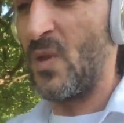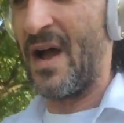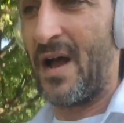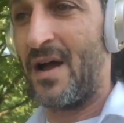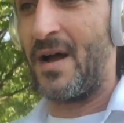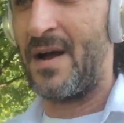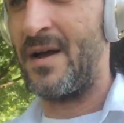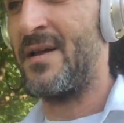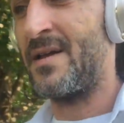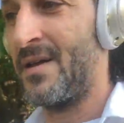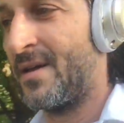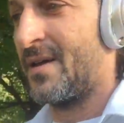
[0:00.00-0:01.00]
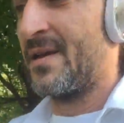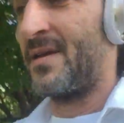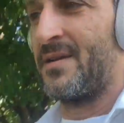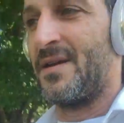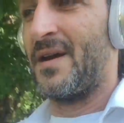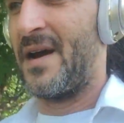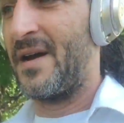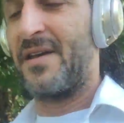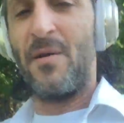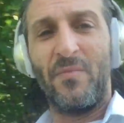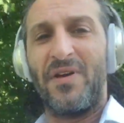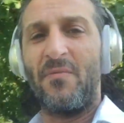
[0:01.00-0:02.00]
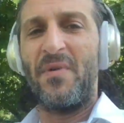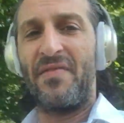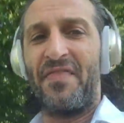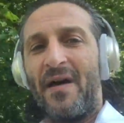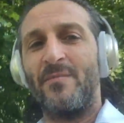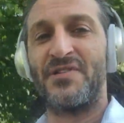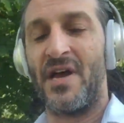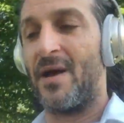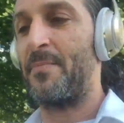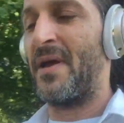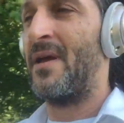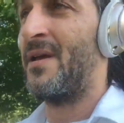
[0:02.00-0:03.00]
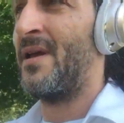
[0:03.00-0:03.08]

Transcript: Uh, uh, give, give me a thumbs up.